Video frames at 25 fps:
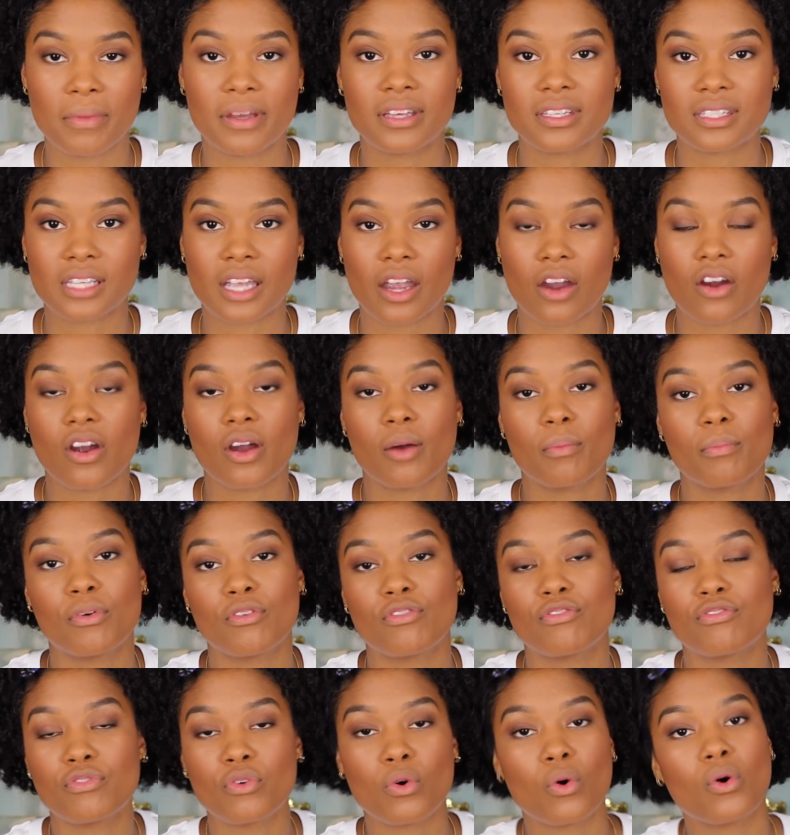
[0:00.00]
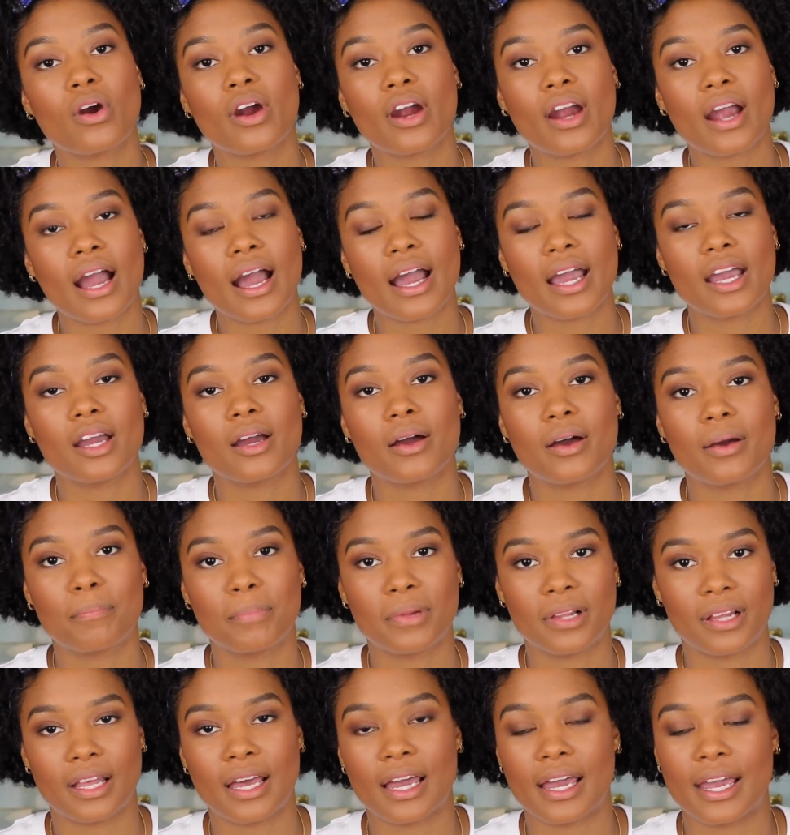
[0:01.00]
mascara before I
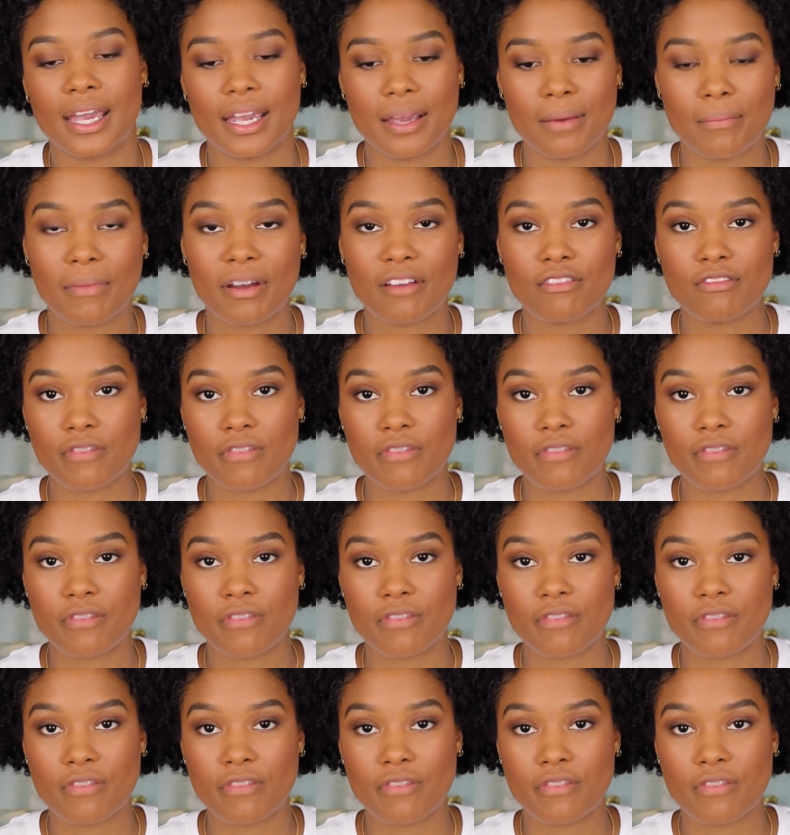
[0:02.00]
apply my